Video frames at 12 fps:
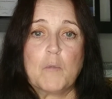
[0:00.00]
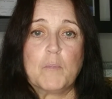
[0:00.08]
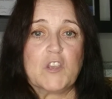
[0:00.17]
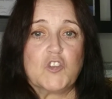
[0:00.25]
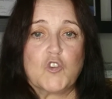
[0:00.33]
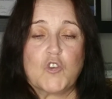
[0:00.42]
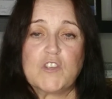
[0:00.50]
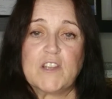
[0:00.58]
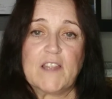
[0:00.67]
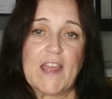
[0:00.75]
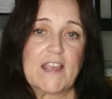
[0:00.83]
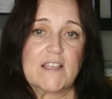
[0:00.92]
Be sure to
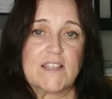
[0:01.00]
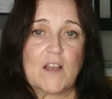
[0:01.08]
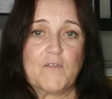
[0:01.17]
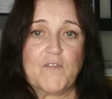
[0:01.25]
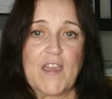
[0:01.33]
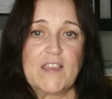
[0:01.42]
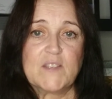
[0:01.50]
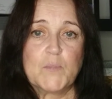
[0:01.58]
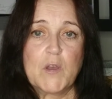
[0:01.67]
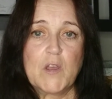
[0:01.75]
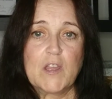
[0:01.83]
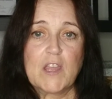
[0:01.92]
like us on
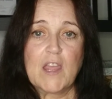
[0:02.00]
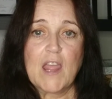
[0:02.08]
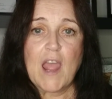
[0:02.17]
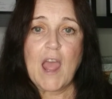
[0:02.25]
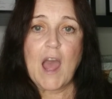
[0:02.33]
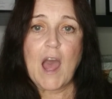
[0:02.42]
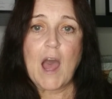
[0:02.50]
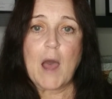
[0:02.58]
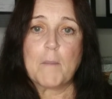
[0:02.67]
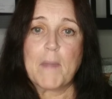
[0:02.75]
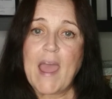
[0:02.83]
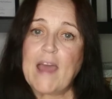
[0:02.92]
Facebook,
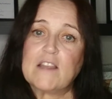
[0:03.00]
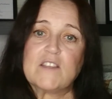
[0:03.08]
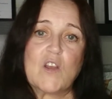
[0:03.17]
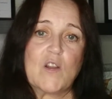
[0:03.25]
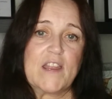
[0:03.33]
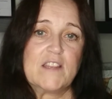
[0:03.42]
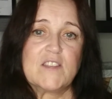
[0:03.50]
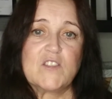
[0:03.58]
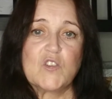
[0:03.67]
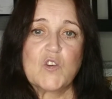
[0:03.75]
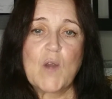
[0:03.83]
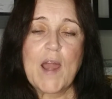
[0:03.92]
add us on
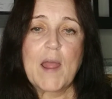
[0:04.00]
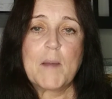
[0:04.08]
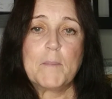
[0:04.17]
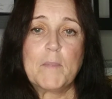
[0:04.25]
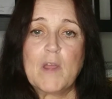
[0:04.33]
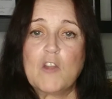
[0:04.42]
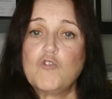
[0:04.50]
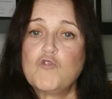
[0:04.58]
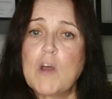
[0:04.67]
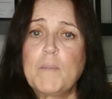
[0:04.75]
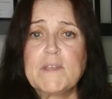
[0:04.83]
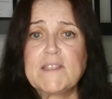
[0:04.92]
Instagram,
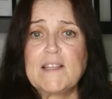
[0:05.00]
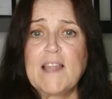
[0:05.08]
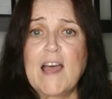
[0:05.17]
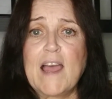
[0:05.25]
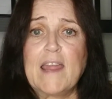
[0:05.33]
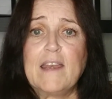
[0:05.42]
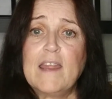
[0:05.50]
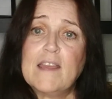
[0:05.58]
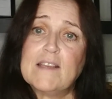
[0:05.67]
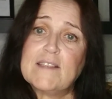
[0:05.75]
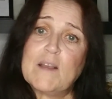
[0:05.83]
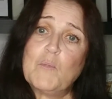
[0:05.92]
drop us a line
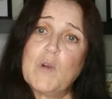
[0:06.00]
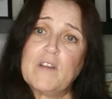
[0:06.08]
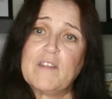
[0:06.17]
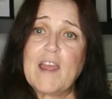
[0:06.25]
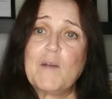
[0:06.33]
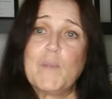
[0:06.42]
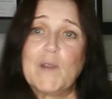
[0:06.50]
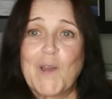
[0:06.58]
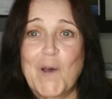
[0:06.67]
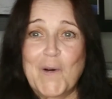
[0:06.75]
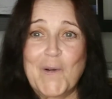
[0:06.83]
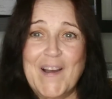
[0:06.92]
somewhere down
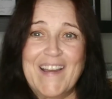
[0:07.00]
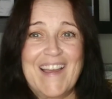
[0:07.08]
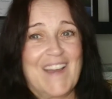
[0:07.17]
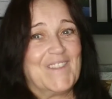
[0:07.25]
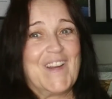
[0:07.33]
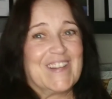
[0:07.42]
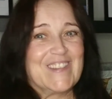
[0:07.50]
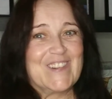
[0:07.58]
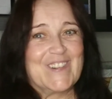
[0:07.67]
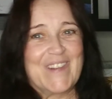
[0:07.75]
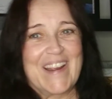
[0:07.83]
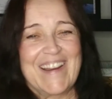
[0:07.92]
below, I'm not
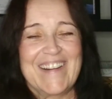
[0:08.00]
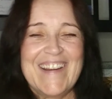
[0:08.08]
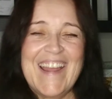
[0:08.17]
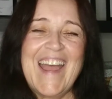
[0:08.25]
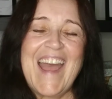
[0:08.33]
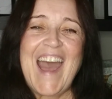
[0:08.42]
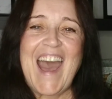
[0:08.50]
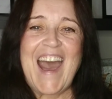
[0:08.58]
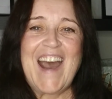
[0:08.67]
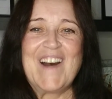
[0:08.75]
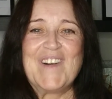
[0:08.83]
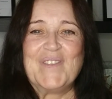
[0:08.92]
sure where,
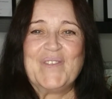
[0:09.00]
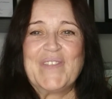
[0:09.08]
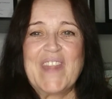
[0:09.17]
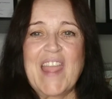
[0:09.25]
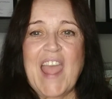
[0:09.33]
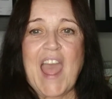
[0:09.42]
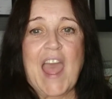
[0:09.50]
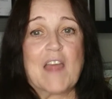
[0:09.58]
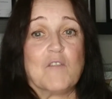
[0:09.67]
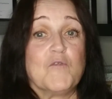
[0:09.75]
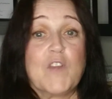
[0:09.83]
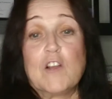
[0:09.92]

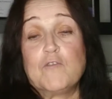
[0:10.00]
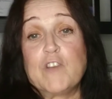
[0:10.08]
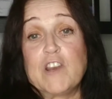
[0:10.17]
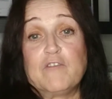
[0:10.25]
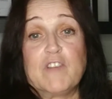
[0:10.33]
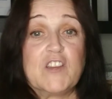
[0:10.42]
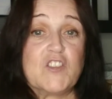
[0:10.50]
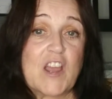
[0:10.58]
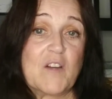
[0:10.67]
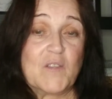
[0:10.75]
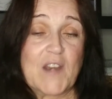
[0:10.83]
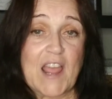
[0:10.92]
and feel free to reach
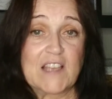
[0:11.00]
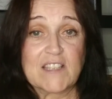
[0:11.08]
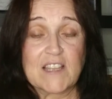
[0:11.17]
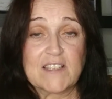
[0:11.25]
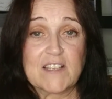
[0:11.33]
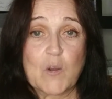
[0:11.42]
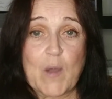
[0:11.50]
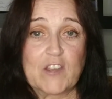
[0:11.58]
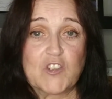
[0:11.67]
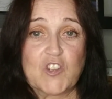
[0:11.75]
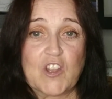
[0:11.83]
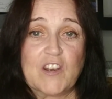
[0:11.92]
out and ask us a
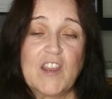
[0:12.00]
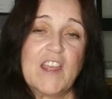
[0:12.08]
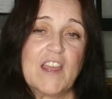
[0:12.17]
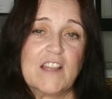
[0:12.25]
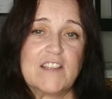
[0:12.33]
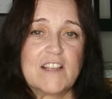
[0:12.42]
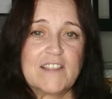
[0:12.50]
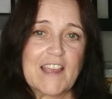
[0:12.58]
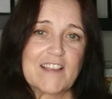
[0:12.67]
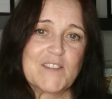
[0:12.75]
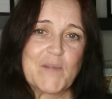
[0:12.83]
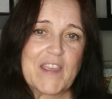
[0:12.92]
question. Until
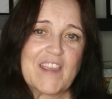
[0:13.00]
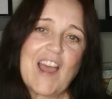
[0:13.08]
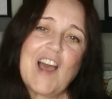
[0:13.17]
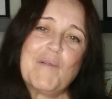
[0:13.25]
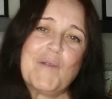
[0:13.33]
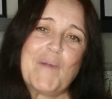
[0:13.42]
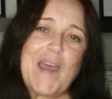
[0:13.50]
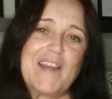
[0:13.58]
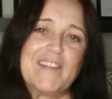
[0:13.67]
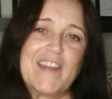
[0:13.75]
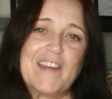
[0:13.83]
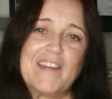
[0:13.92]
next week, I'm
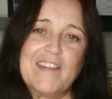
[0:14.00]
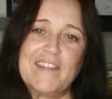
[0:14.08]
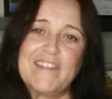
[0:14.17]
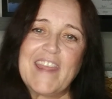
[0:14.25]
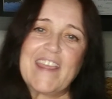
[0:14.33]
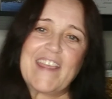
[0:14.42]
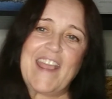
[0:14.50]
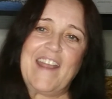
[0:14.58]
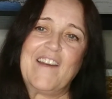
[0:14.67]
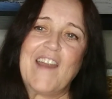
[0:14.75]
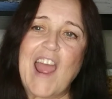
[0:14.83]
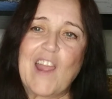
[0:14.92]
Amanda. Take
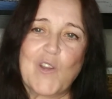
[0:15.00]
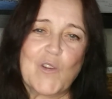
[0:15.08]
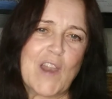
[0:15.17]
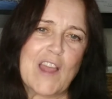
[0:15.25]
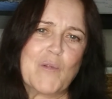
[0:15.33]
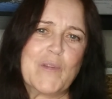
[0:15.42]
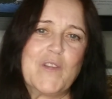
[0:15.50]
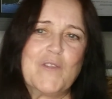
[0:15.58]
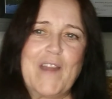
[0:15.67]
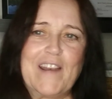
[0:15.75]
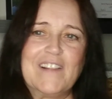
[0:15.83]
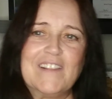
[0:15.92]
care and good luck with your
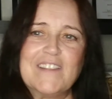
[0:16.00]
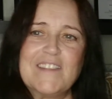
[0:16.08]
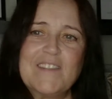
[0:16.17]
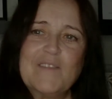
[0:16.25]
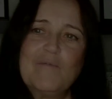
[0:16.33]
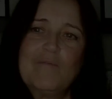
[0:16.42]
rentals.